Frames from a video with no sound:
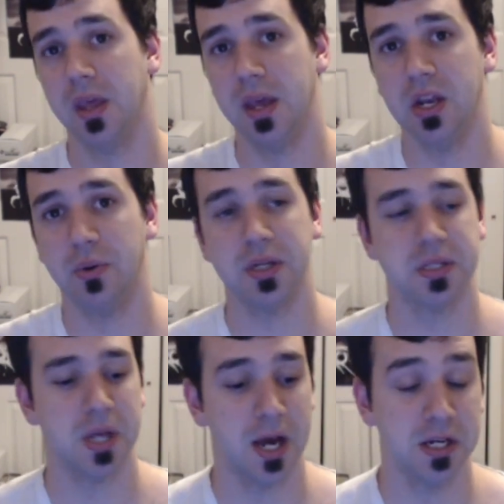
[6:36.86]

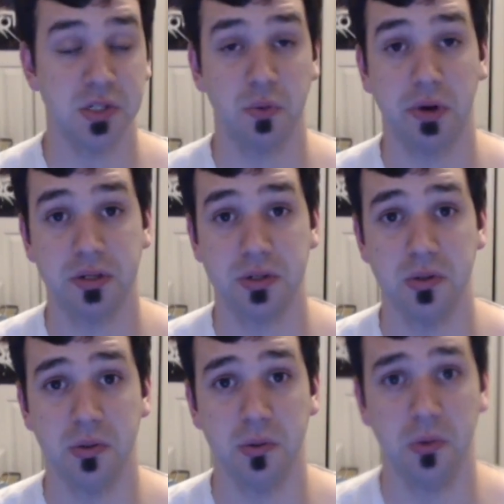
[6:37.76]
Anyways, I just wanted
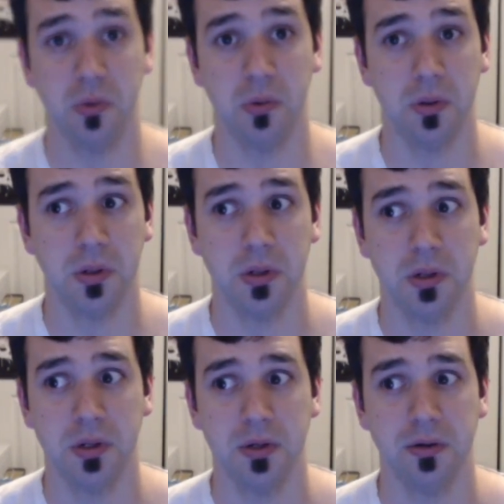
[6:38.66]
to
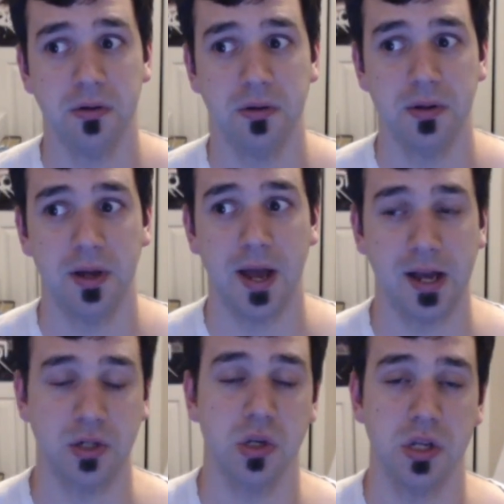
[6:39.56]

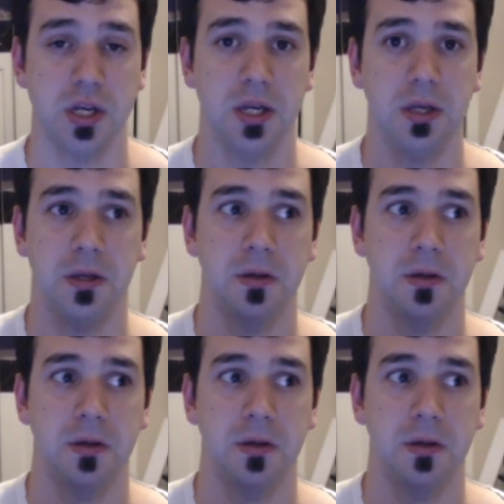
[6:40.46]
actually